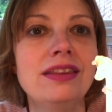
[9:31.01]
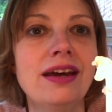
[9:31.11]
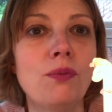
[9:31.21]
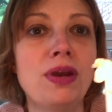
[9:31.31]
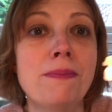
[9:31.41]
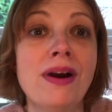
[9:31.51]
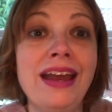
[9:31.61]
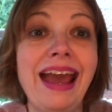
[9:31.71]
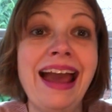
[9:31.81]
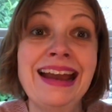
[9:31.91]
that we
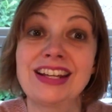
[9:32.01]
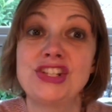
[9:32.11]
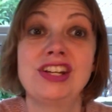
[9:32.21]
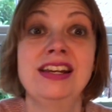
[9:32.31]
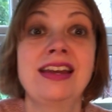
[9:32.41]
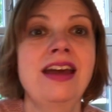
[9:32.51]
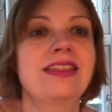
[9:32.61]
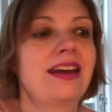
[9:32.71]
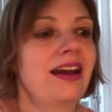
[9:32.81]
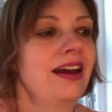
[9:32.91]
might actually
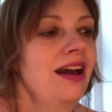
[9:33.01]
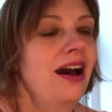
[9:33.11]
get there.